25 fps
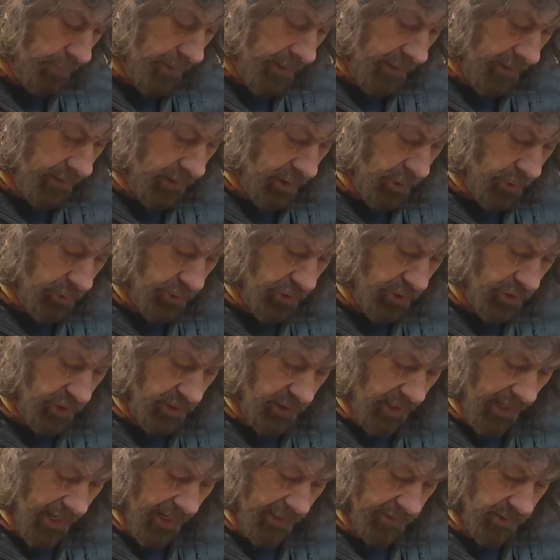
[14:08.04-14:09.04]
me in good
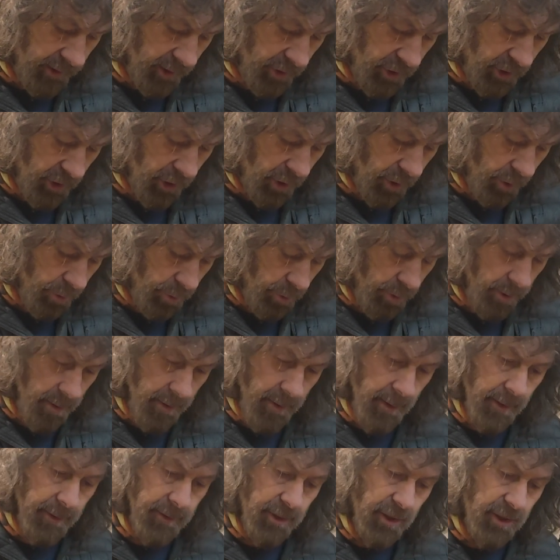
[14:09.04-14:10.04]
stead to
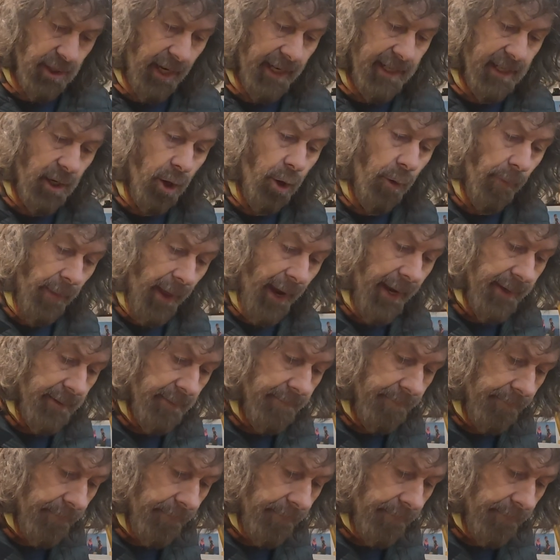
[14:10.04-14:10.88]
take on that